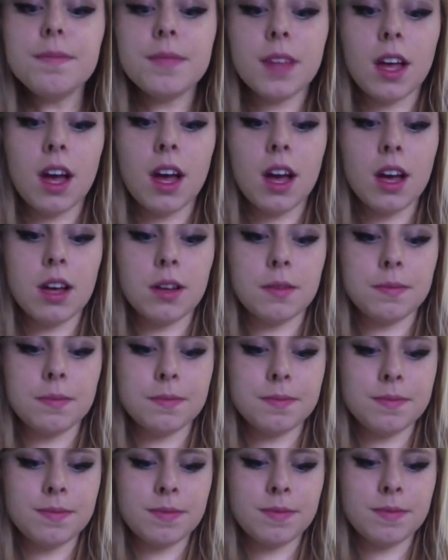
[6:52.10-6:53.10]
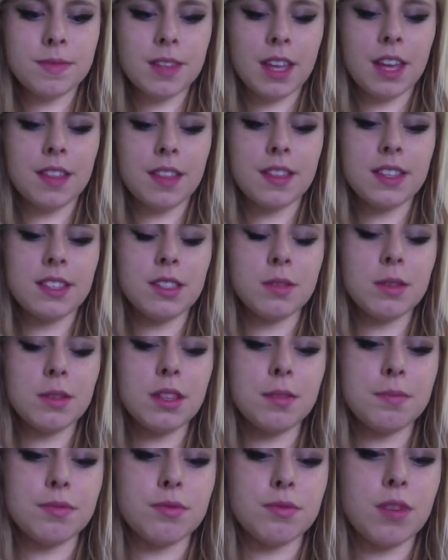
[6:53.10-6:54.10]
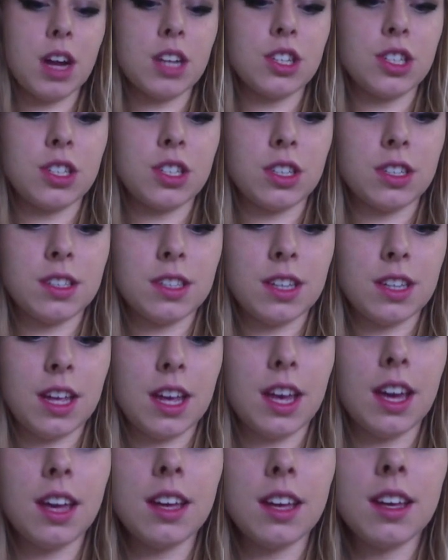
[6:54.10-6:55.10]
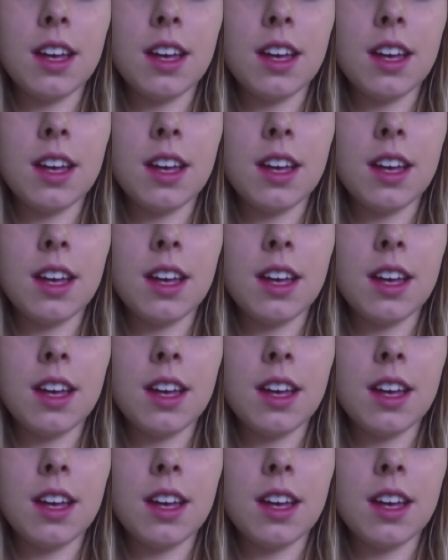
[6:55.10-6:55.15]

And this is what the brush looks like.